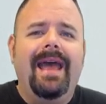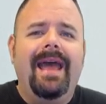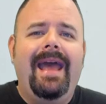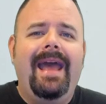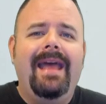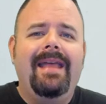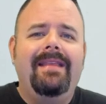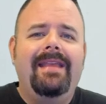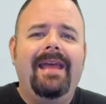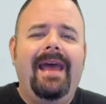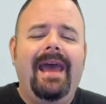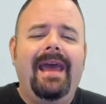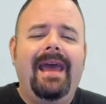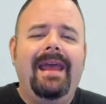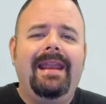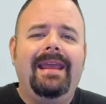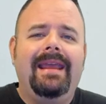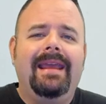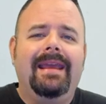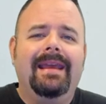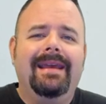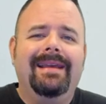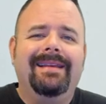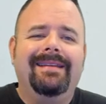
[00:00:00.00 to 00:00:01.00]
and that
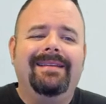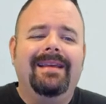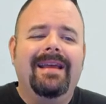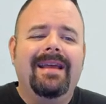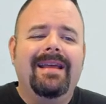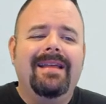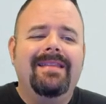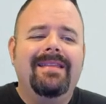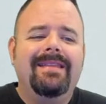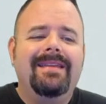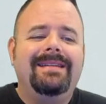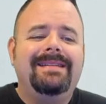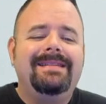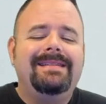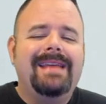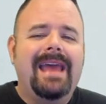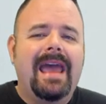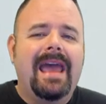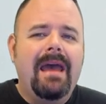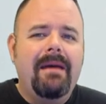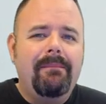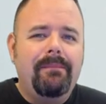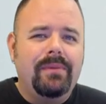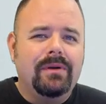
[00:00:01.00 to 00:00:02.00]
is the
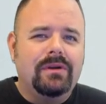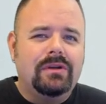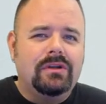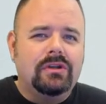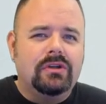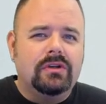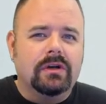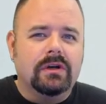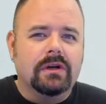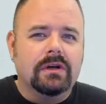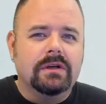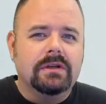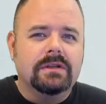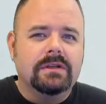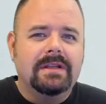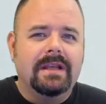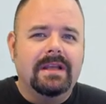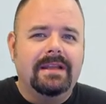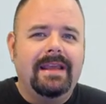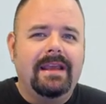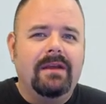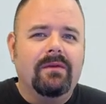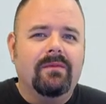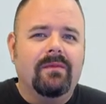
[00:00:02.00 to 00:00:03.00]
temperatures
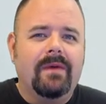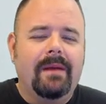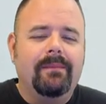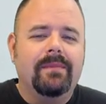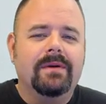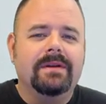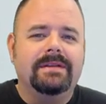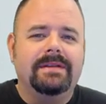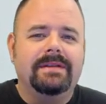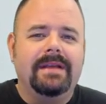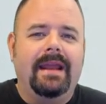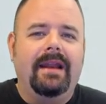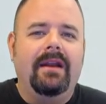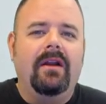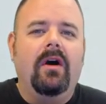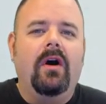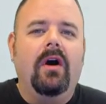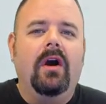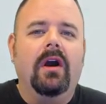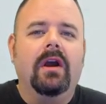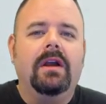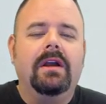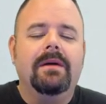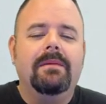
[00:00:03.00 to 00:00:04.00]
that they represent
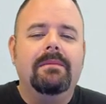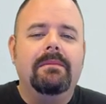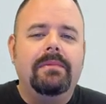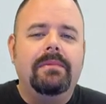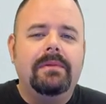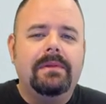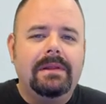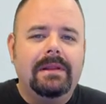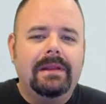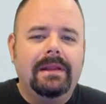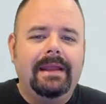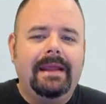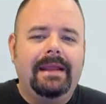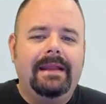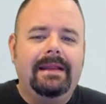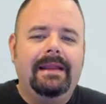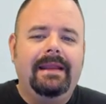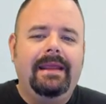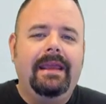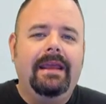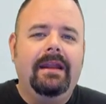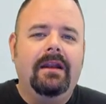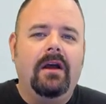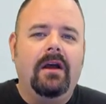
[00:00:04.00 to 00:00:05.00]
are
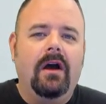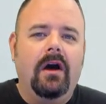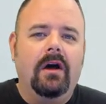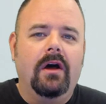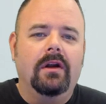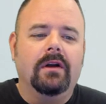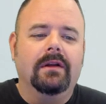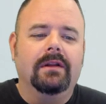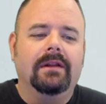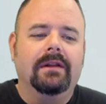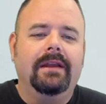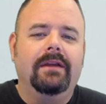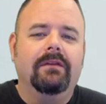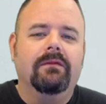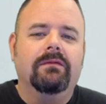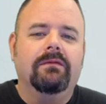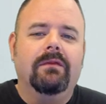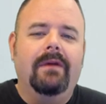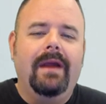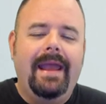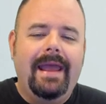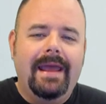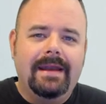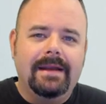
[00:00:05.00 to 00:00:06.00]
completely and utterly
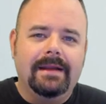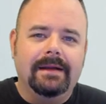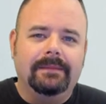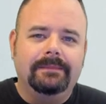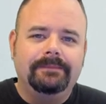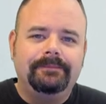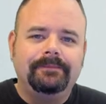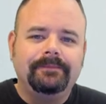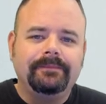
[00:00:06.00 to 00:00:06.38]
random.